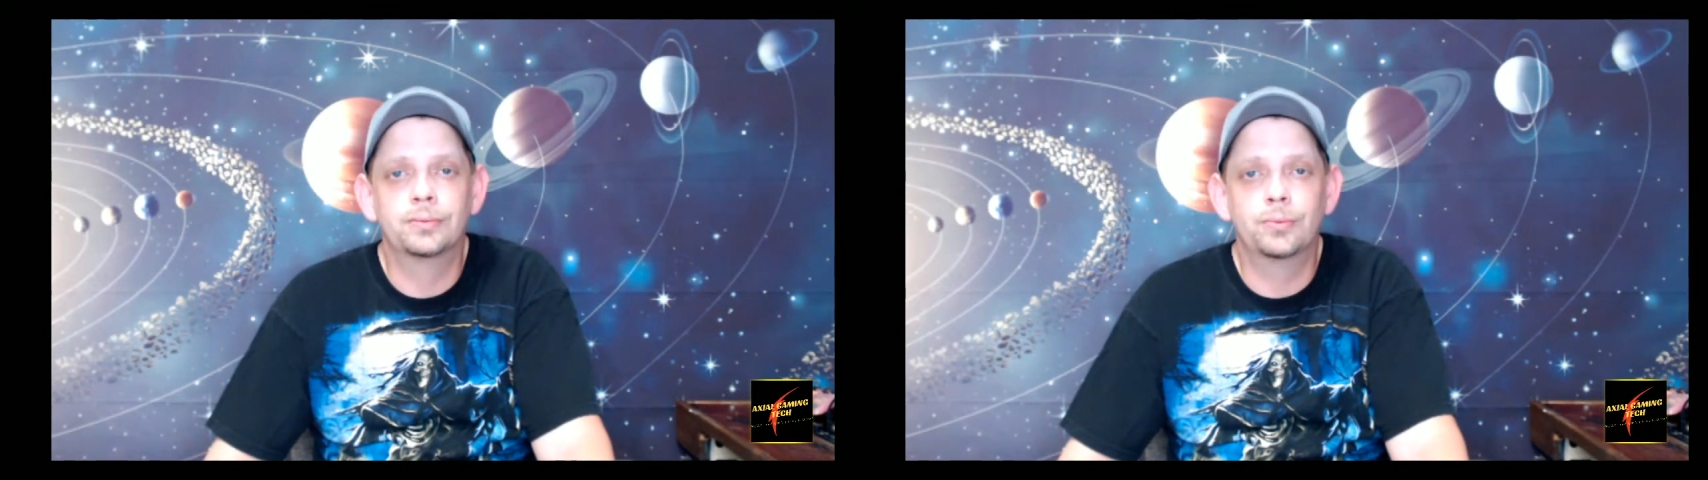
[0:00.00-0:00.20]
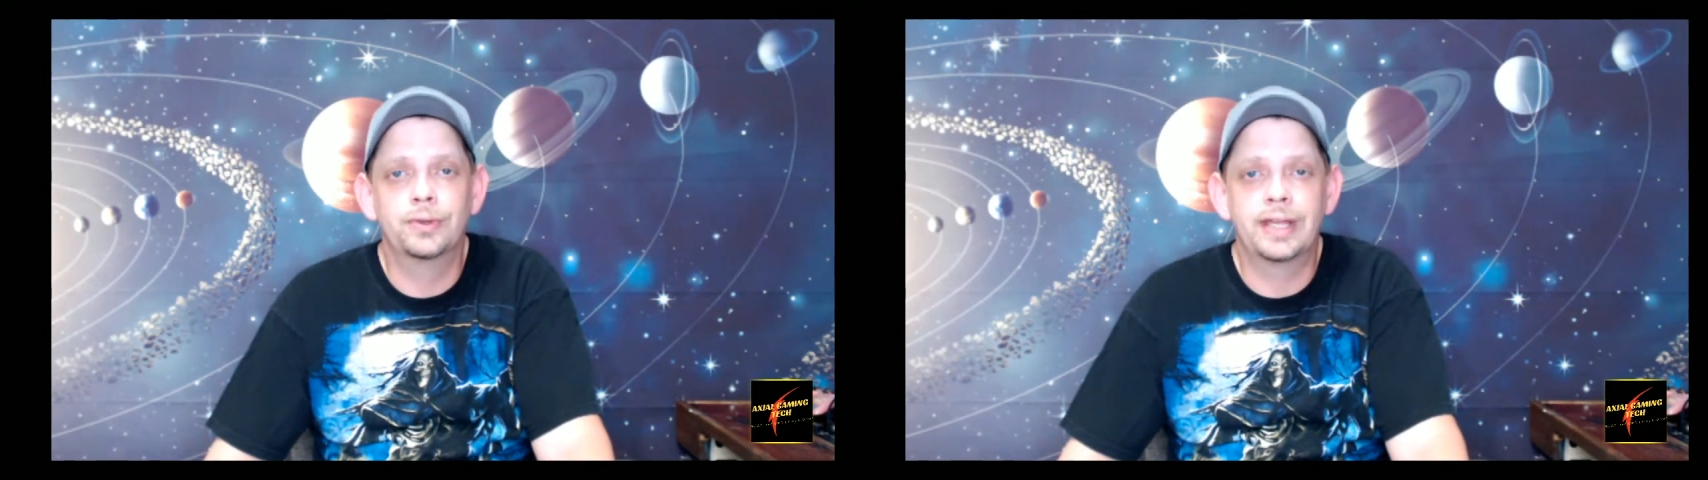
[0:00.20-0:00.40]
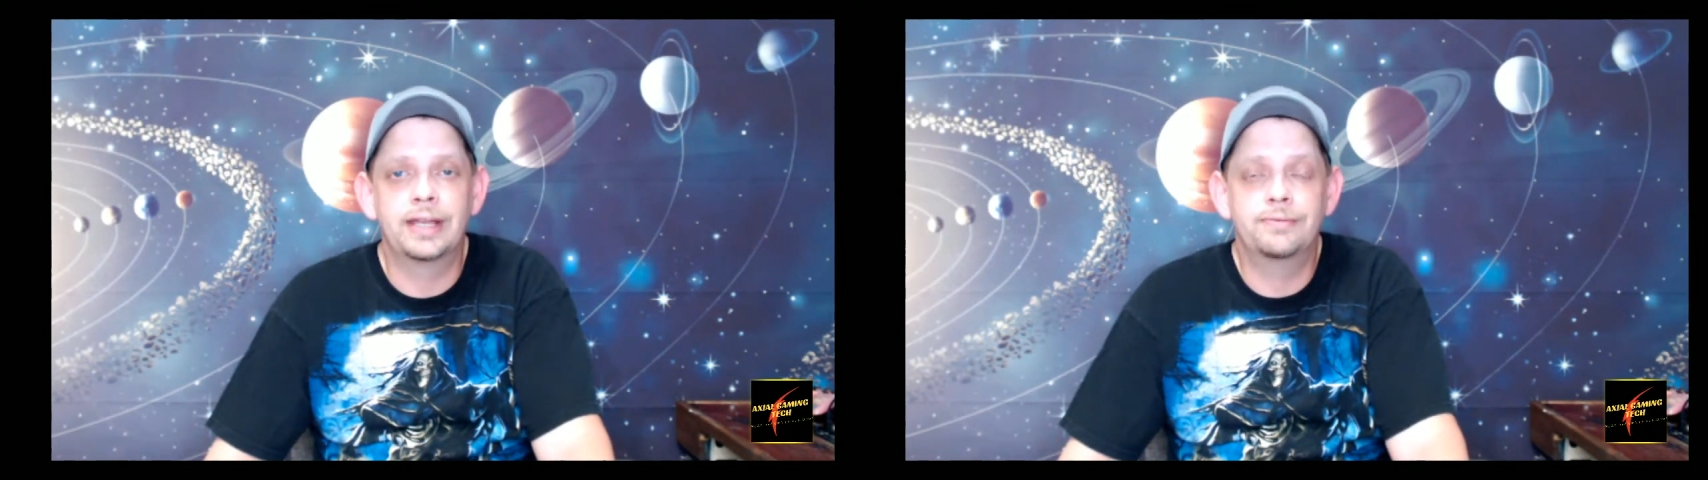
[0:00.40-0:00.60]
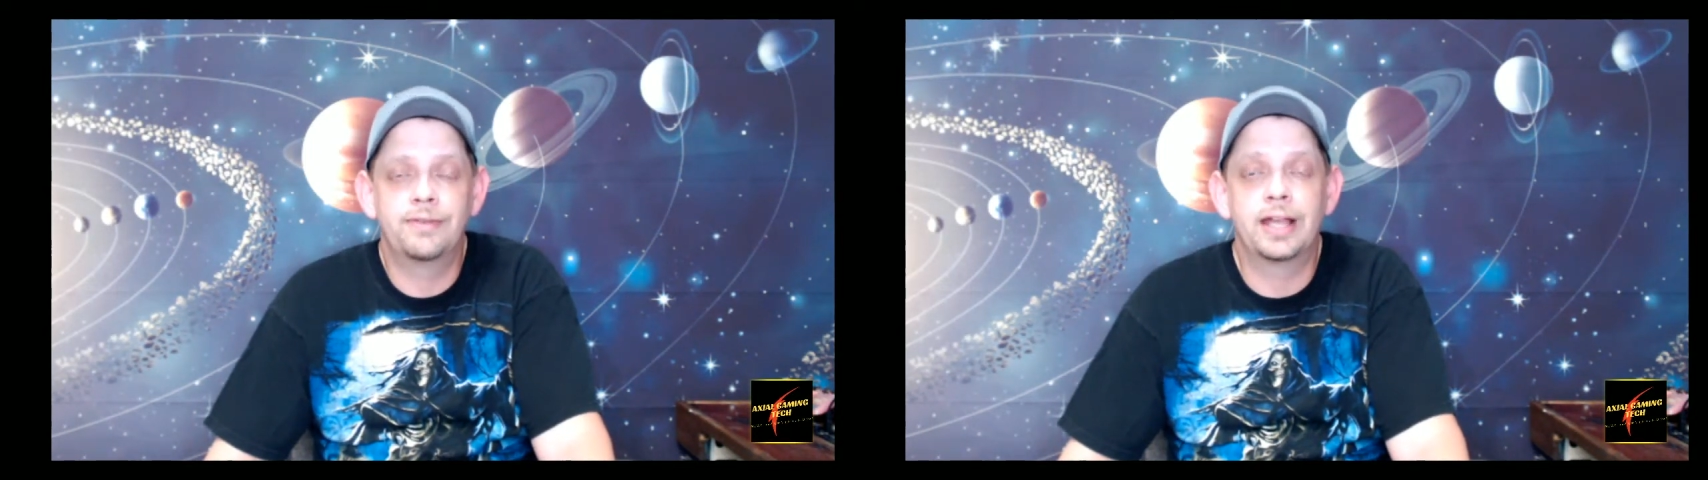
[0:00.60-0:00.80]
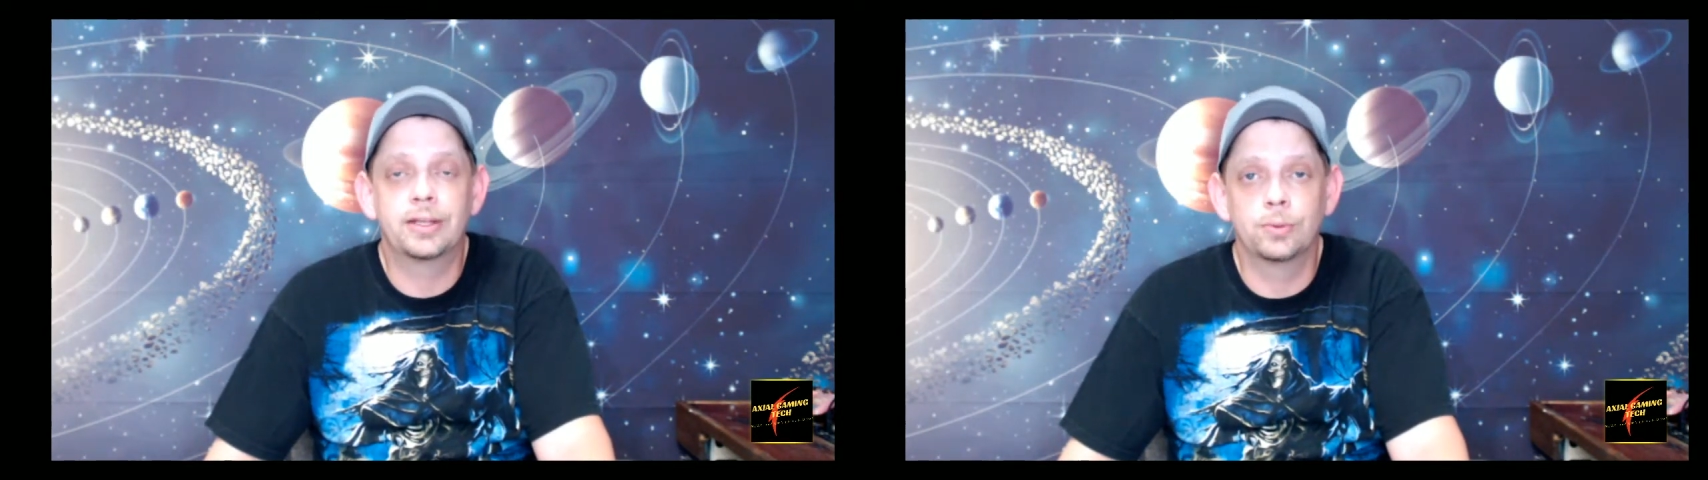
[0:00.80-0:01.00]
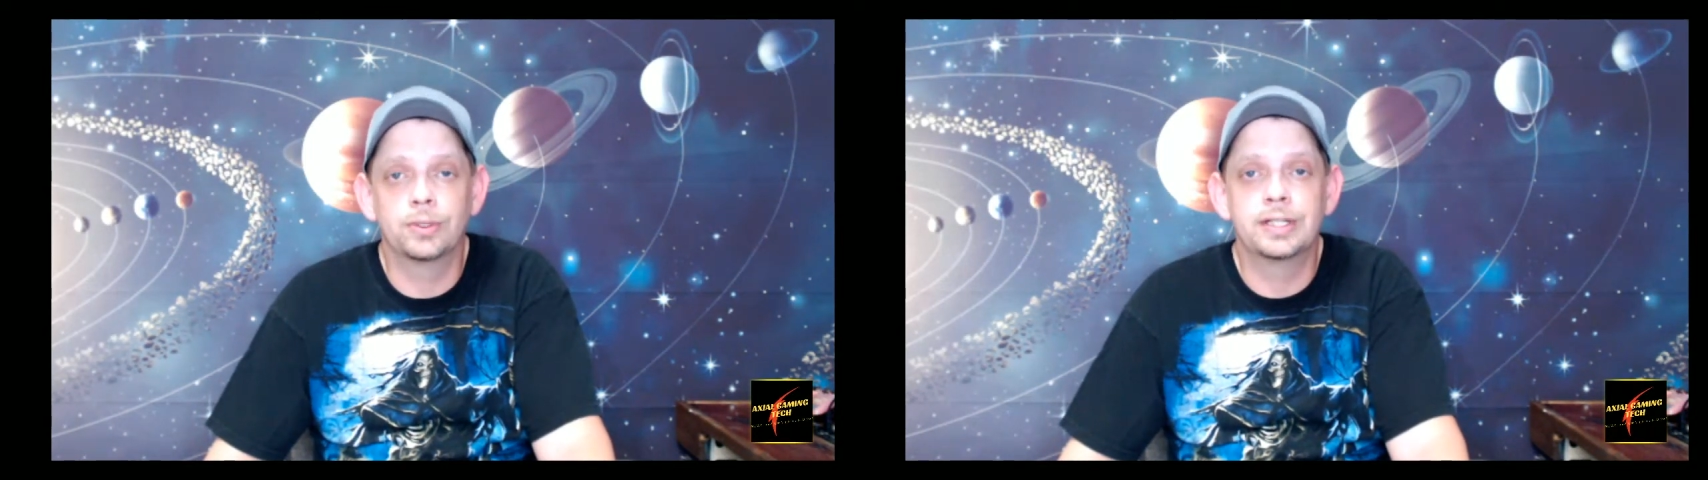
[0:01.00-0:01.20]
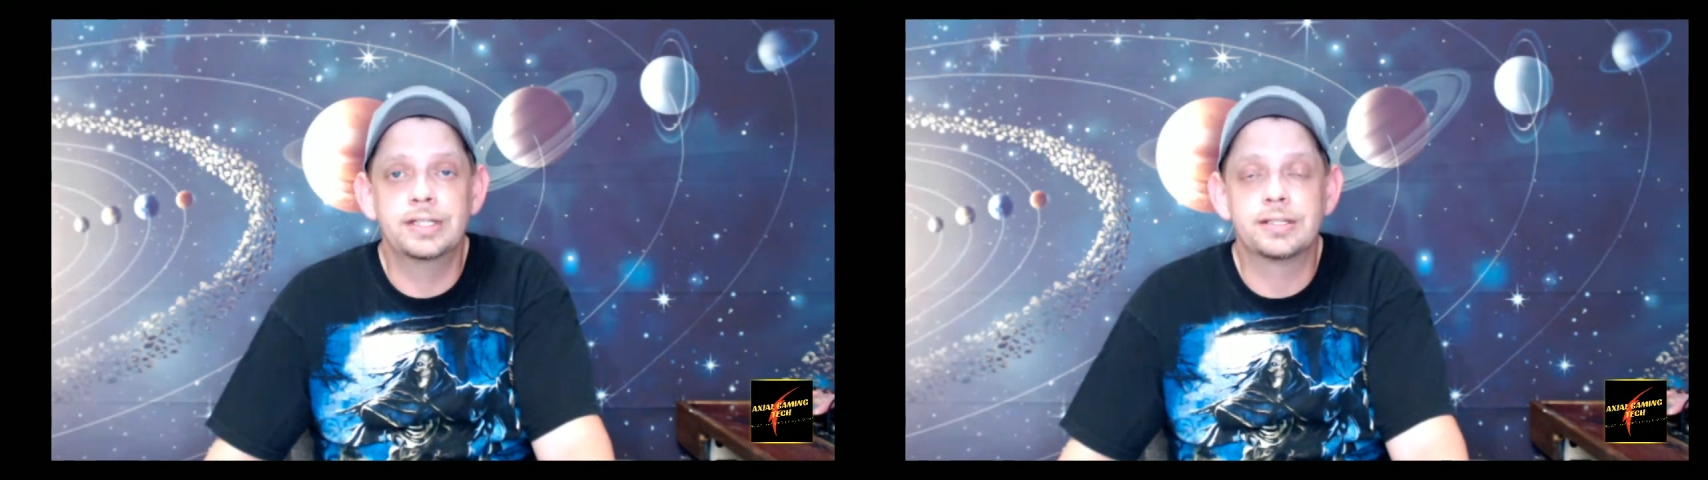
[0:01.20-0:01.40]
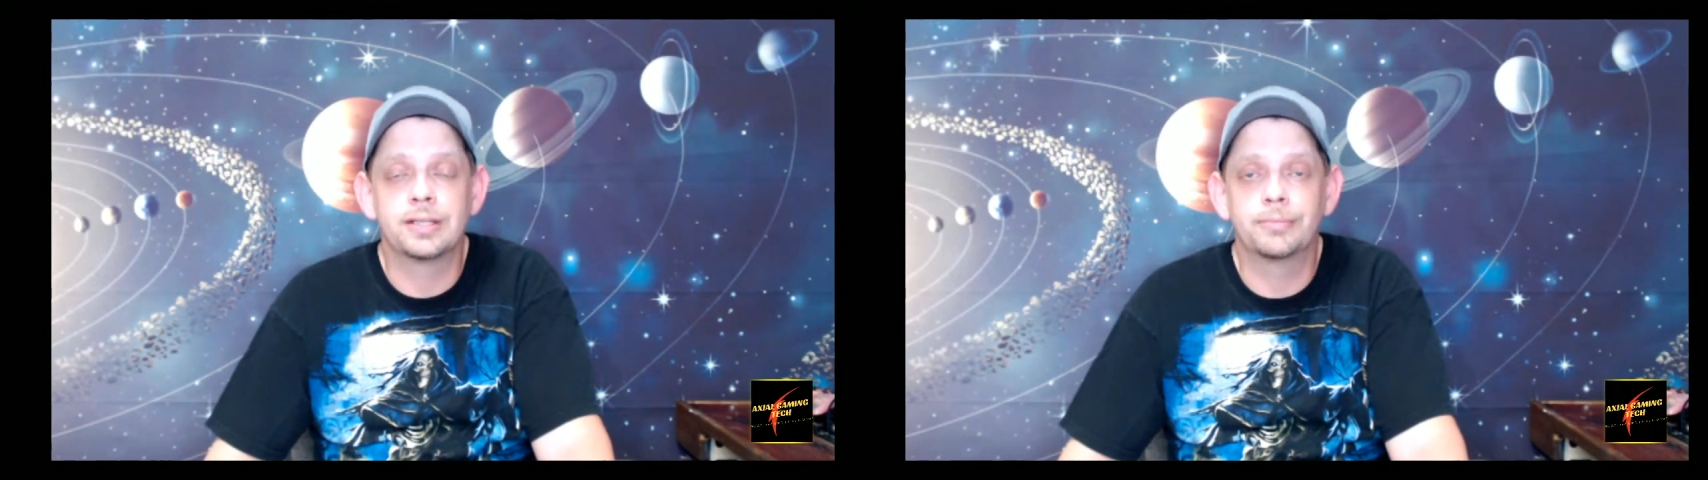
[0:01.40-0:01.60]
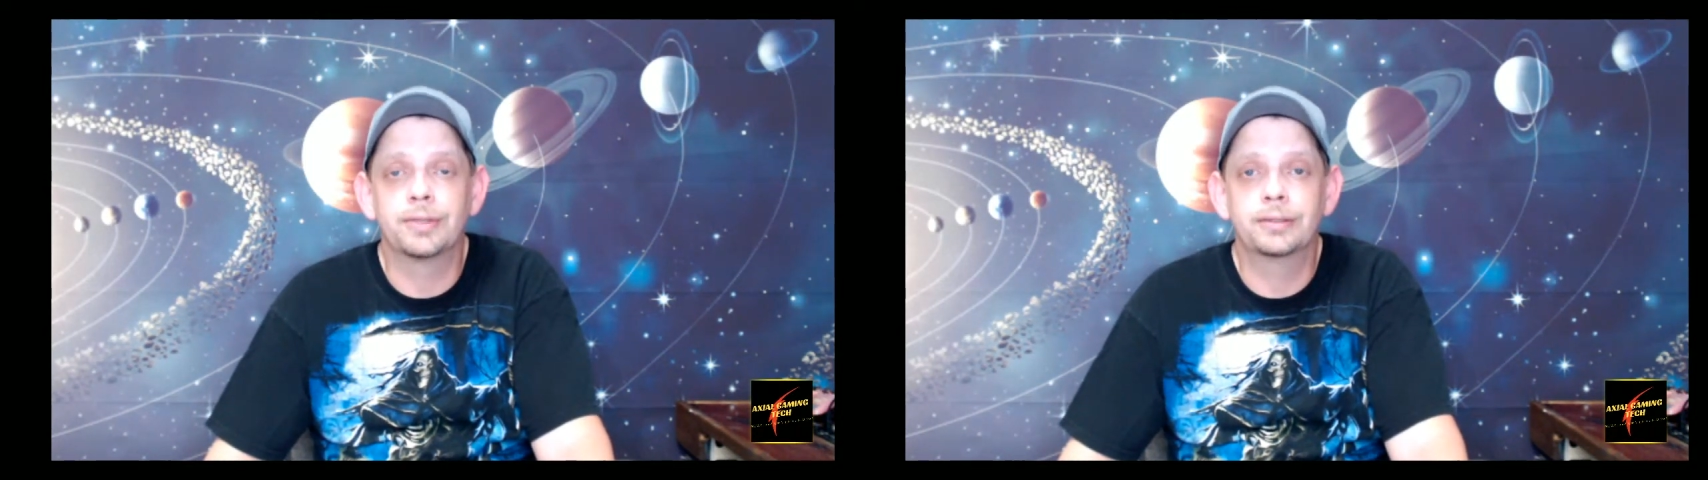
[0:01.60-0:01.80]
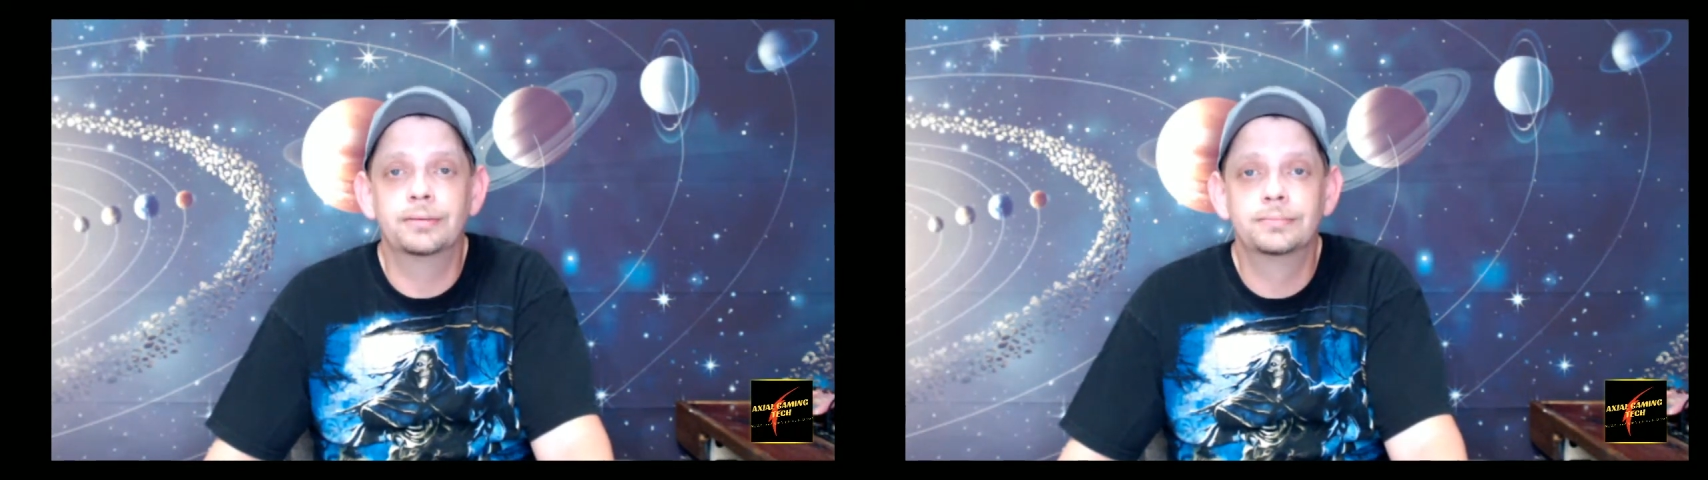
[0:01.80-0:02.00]
when they finally release
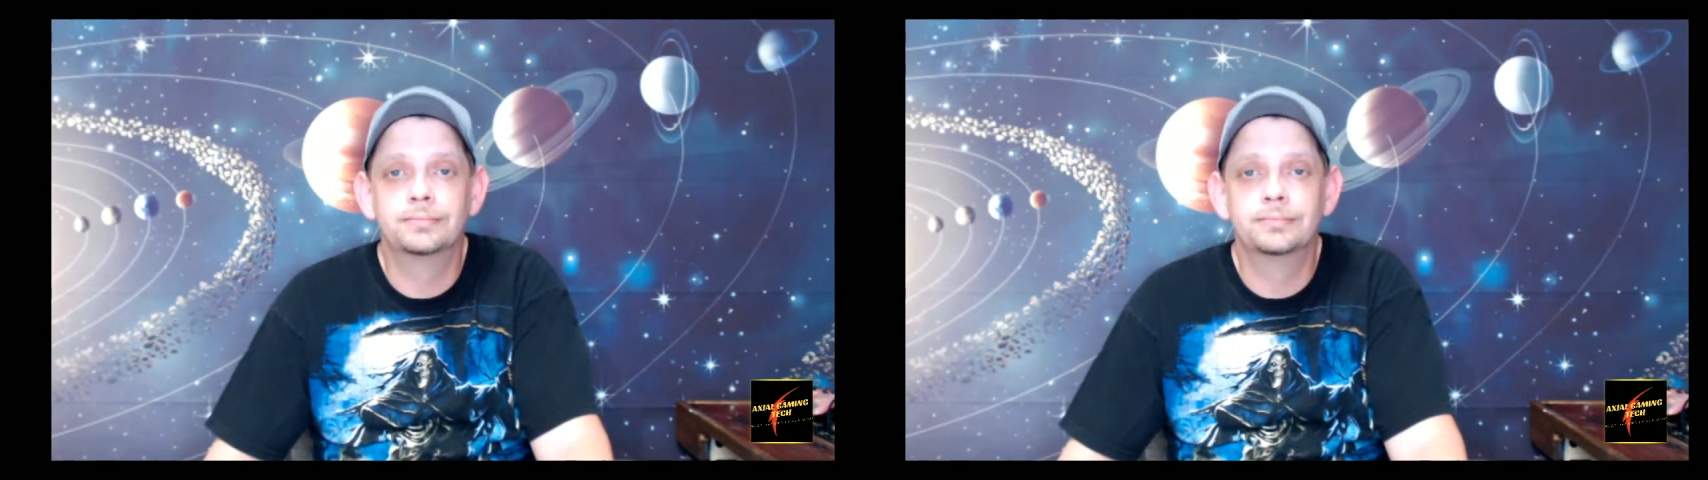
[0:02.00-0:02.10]
something.